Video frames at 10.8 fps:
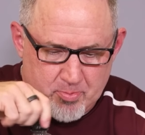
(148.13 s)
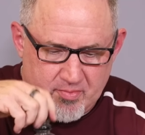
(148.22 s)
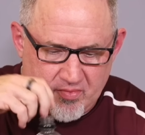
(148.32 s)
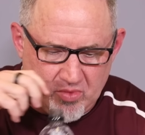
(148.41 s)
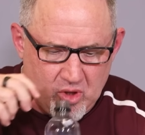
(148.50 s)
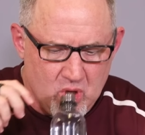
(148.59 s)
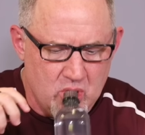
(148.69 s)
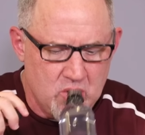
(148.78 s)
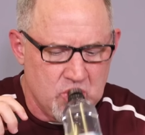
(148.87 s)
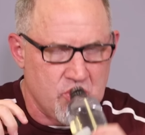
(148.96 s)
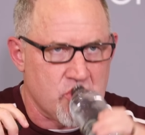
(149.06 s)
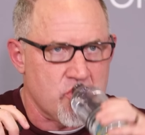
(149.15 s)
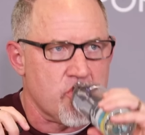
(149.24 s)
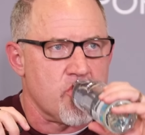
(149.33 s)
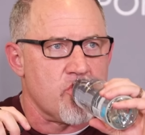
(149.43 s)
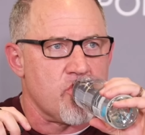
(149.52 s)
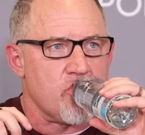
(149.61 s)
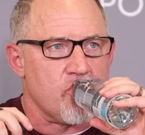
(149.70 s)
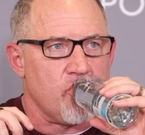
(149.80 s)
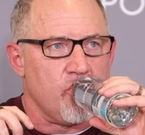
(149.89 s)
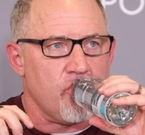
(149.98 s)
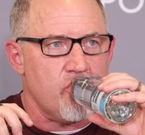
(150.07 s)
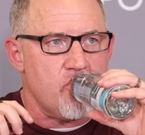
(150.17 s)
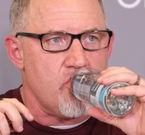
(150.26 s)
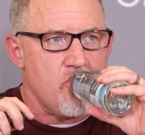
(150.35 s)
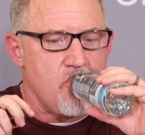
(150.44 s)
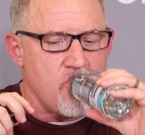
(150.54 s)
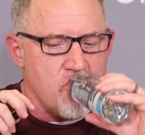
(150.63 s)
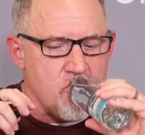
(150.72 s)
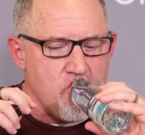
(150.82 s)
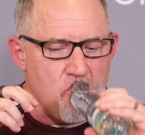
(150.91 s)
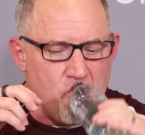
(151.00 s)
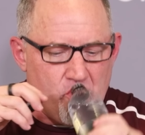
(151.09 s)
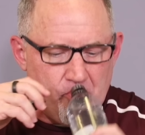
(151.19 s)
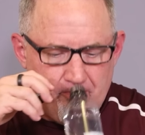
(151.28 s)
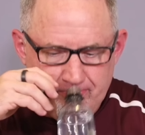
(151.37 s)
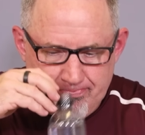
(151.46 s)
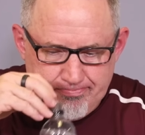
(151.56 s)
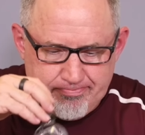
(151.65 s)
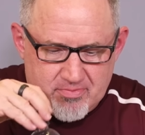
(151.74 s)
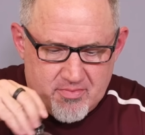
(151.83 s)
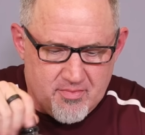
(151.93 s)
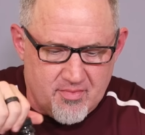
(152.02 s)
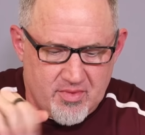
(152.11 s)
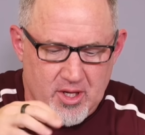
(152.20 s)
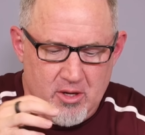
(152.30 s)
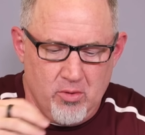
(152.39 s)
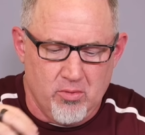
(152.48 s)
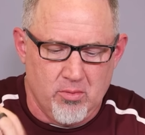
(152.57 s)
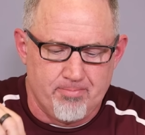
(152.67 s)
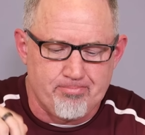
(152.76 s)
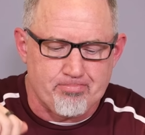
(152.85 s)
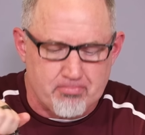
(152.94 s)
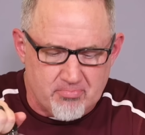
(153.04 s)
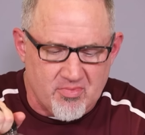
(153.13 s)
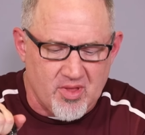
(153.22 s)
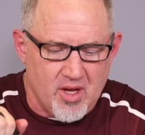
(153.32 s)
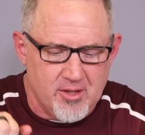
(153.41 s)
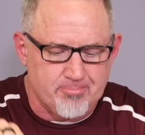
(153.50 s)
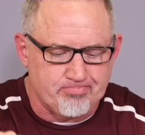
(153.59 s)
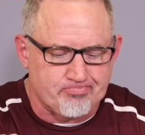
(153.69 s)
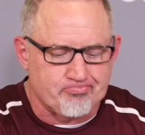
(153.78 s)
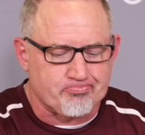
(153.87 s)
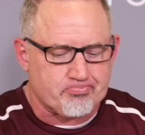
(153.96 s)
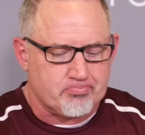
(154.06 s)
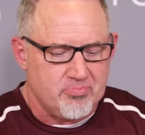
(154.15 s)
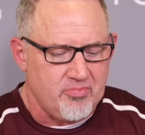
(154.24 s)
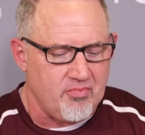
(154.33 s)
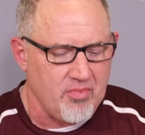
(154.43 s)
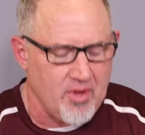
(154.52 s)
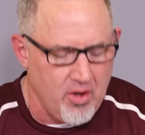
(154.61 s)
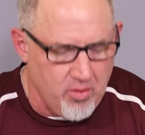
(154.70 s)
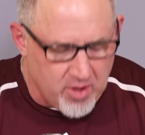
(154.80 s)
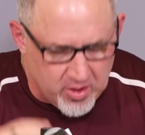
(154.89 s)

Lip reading: Was that, and how much did getting to the bonus early kind of help quell some momentum plays?